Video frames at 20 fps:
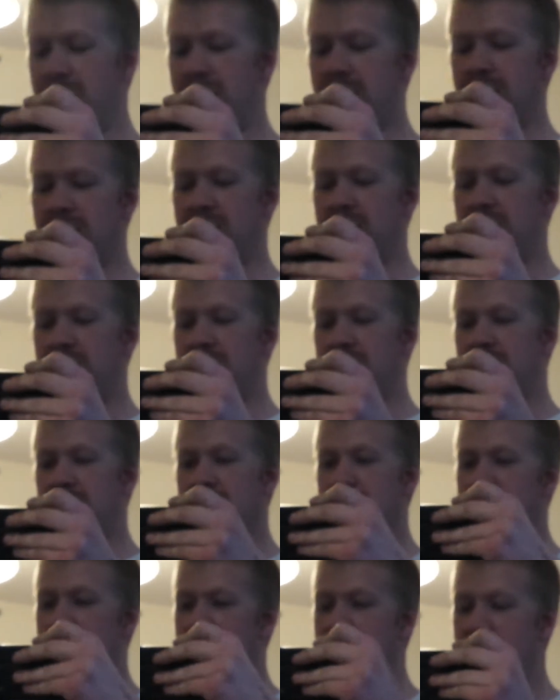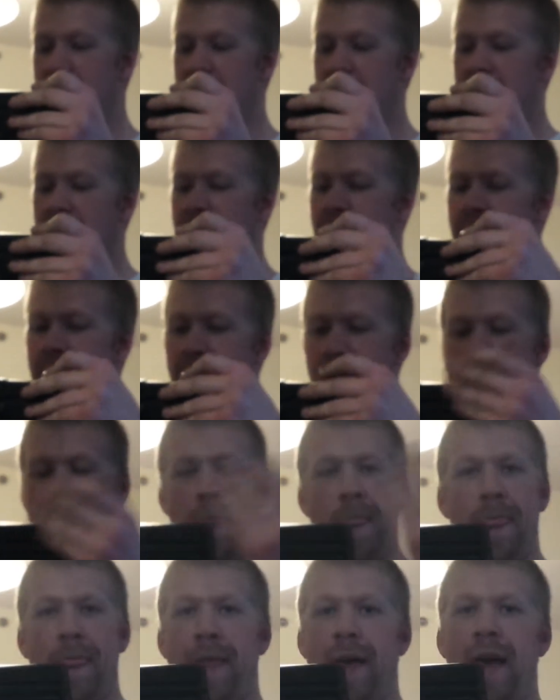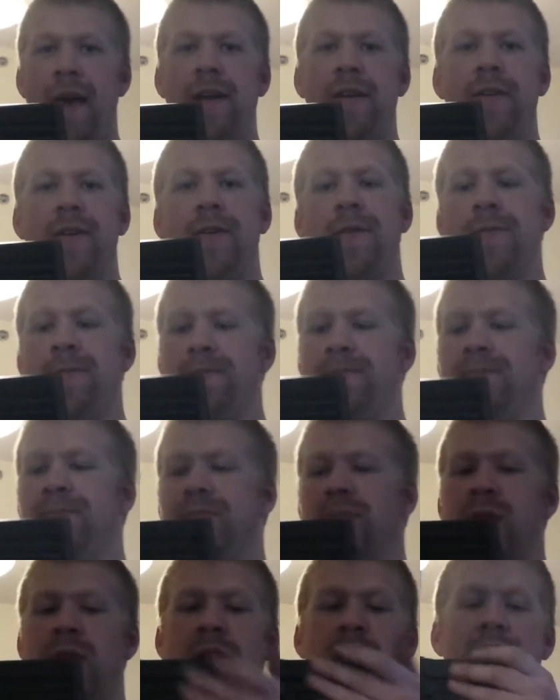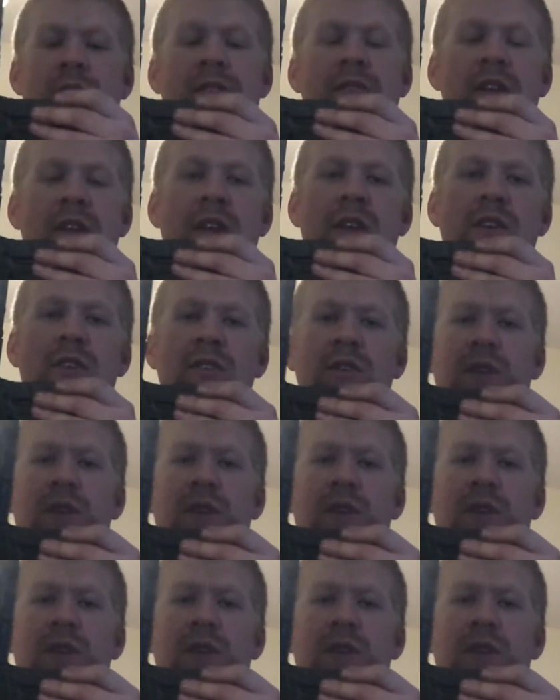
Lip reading: they just, I don't know. If any of you